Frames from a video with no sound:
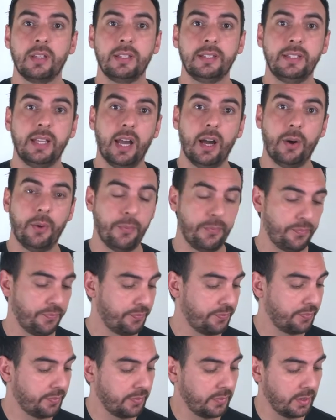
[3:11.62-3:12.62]
Now,
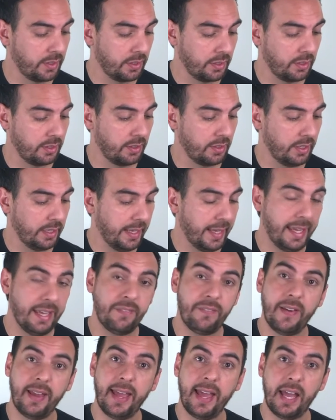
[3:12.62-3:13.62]

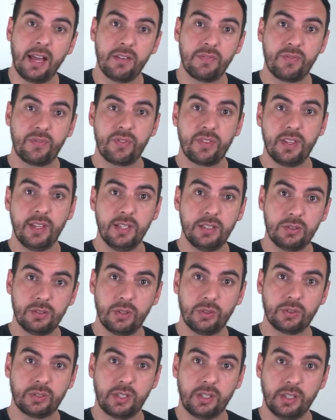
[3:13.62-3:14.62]
if I have this
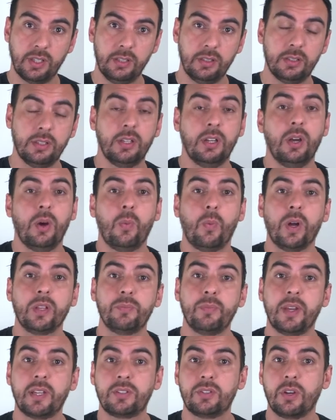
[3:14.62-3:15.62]
note here, what
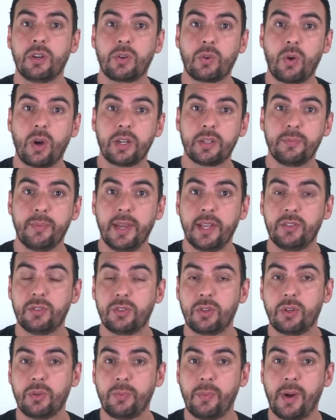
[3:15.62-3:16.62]
makes your chord major
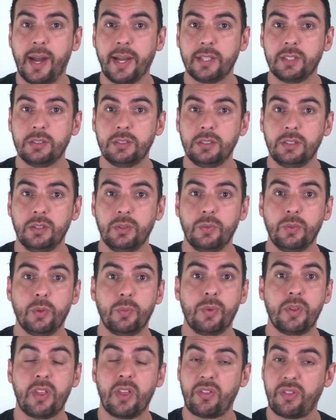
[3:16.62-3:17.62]
or minor will
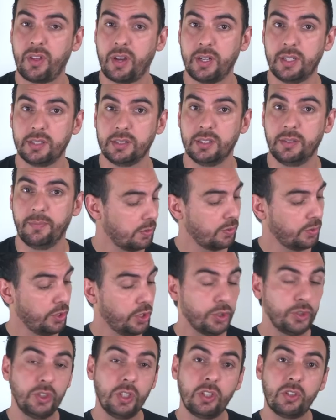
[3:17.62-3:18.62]
be the third.
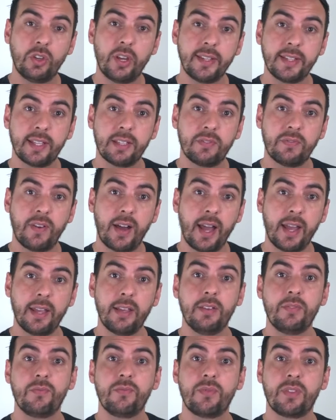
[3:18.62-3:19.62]
You need to identify
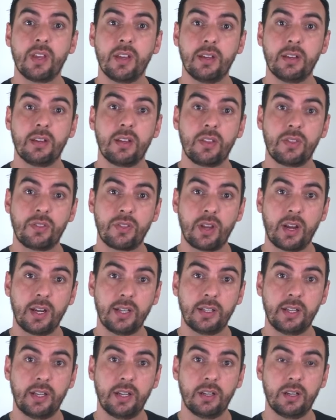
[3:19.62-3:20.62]
the
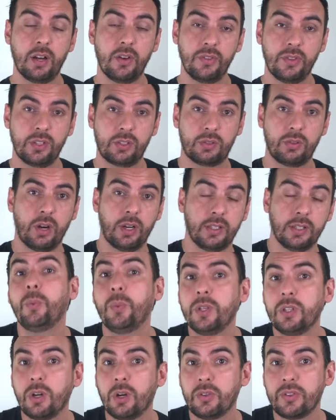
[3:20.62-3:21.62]
third here on this chord.
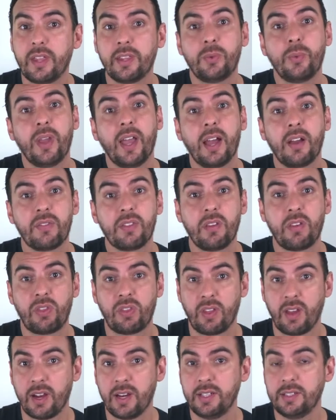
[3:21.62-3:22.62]
We know that we have the
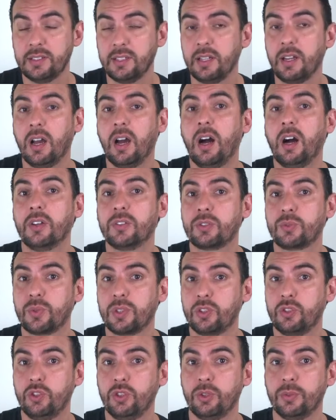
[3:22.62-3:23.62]
third on
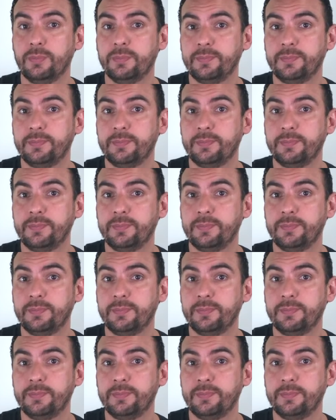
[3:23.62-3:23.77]
string 2.